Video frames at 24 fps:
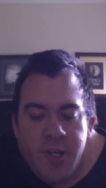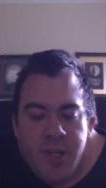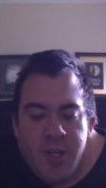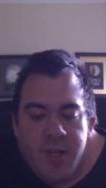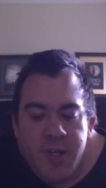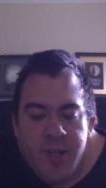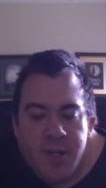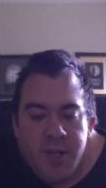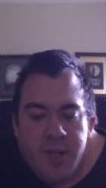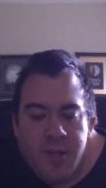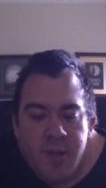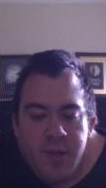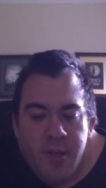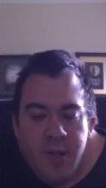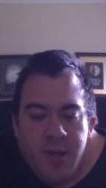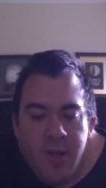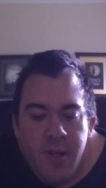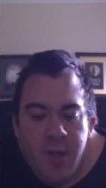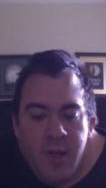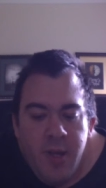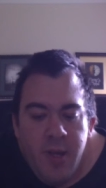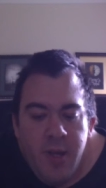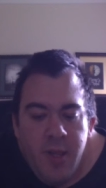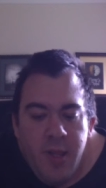enter.
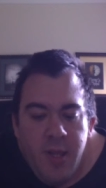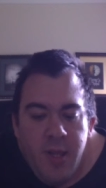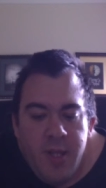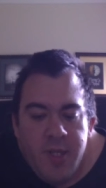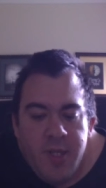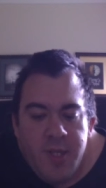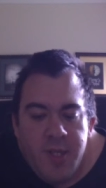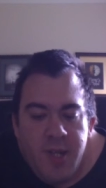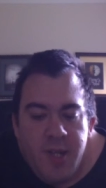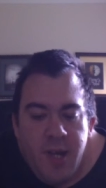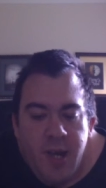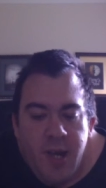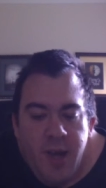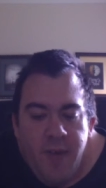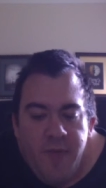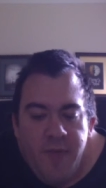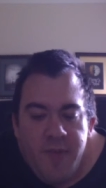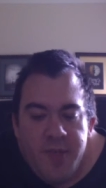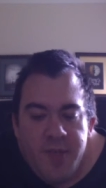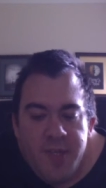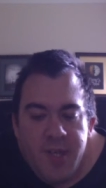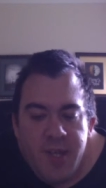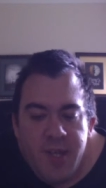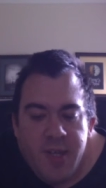Less than half
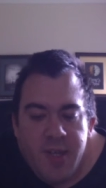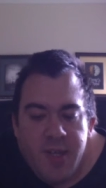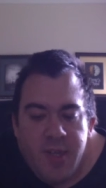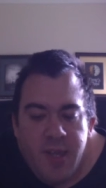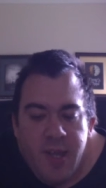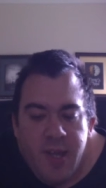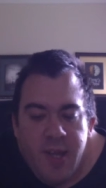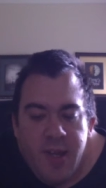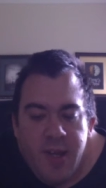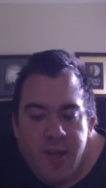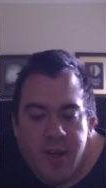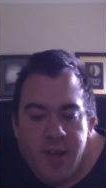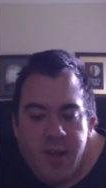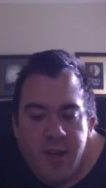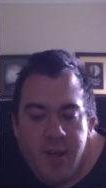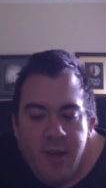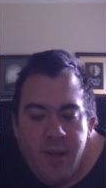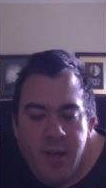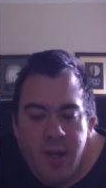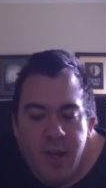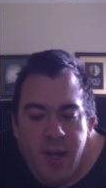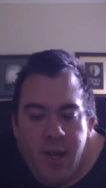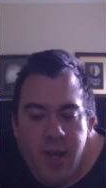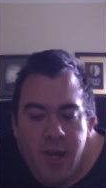a second later,
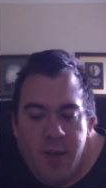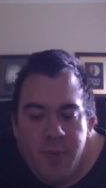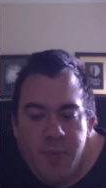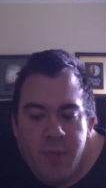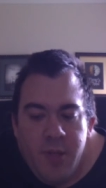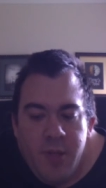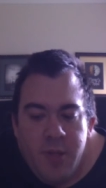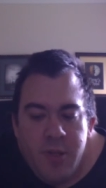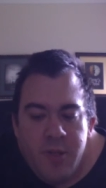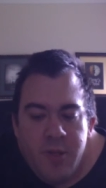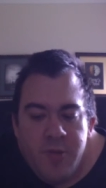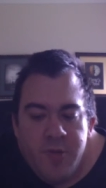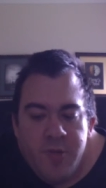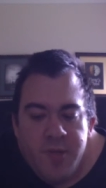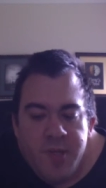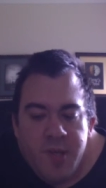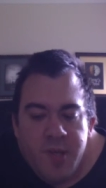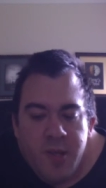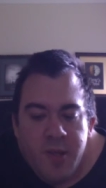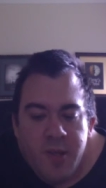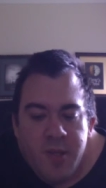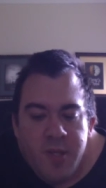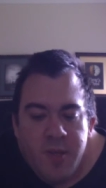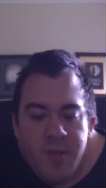8 million
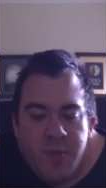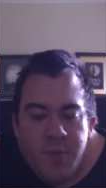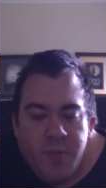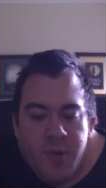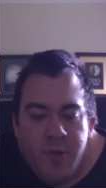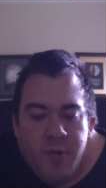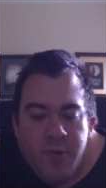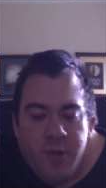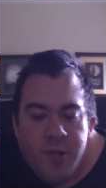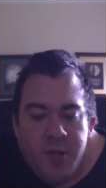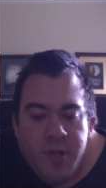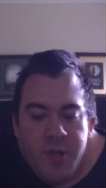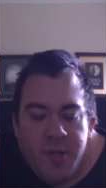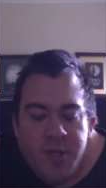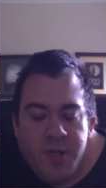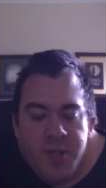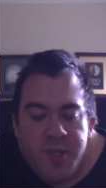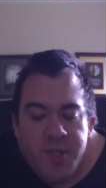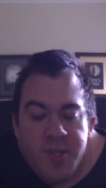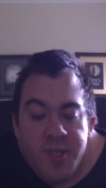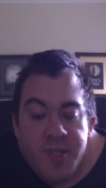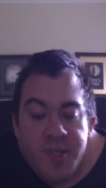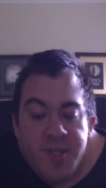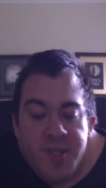results had been
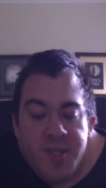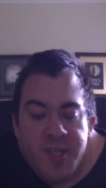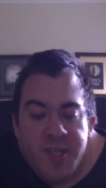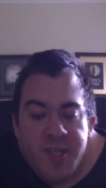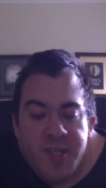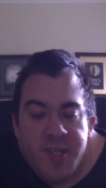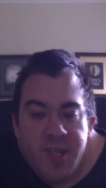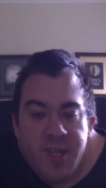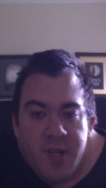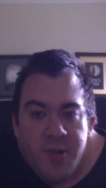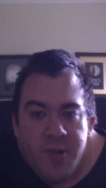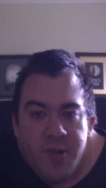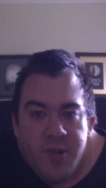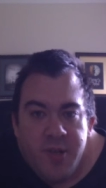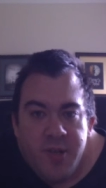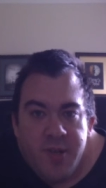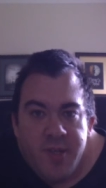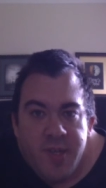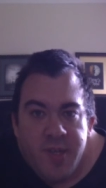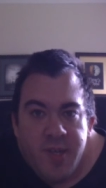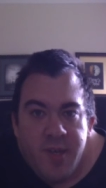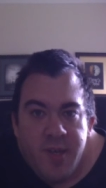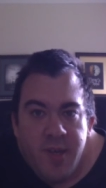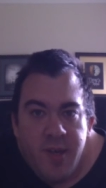reduced to
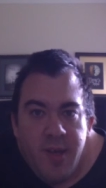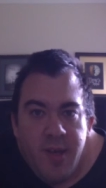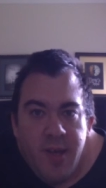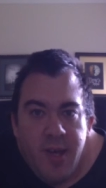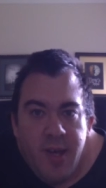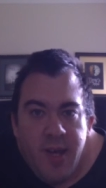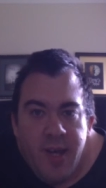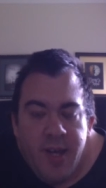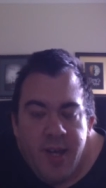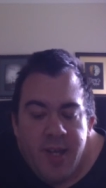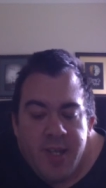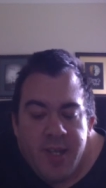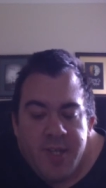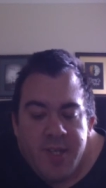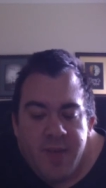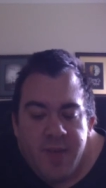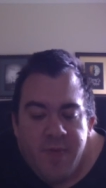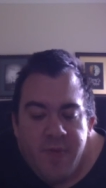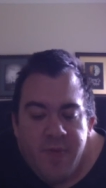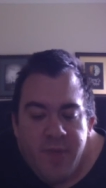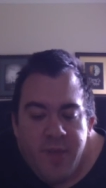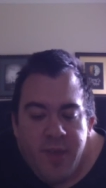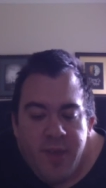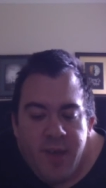
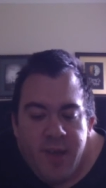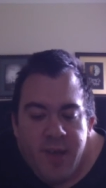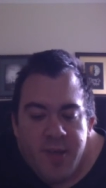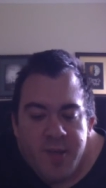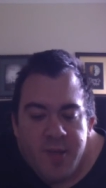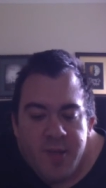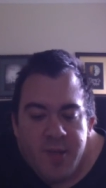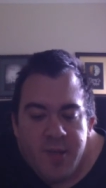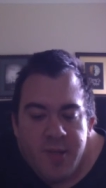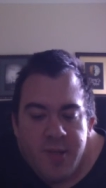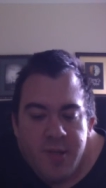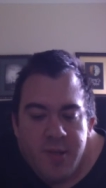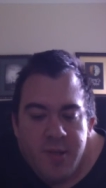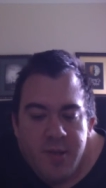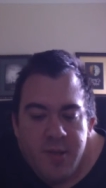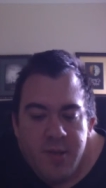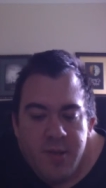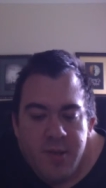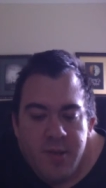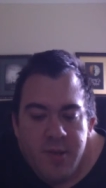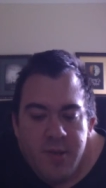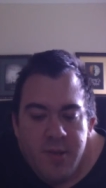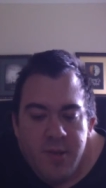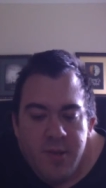687,000.
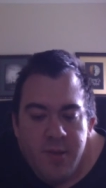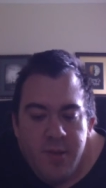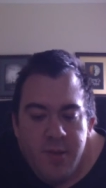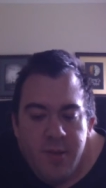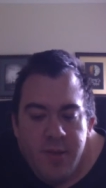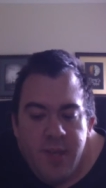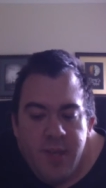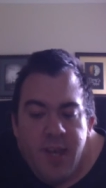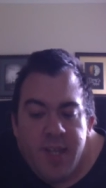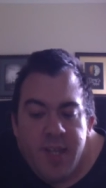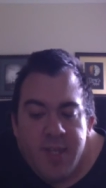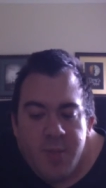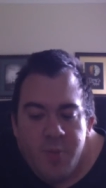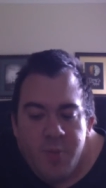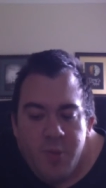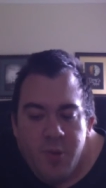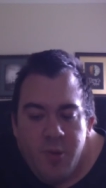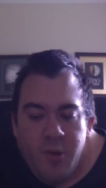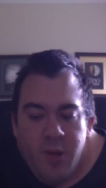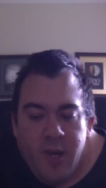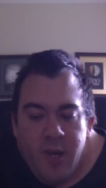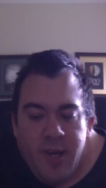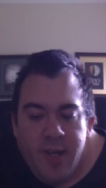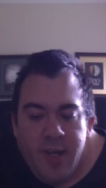That's
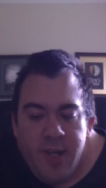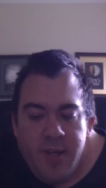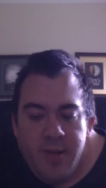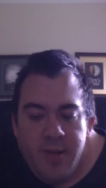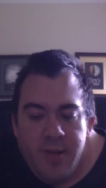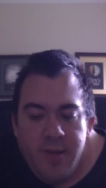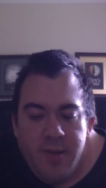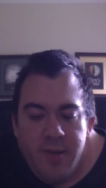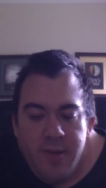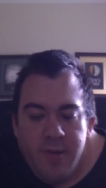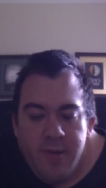more like it.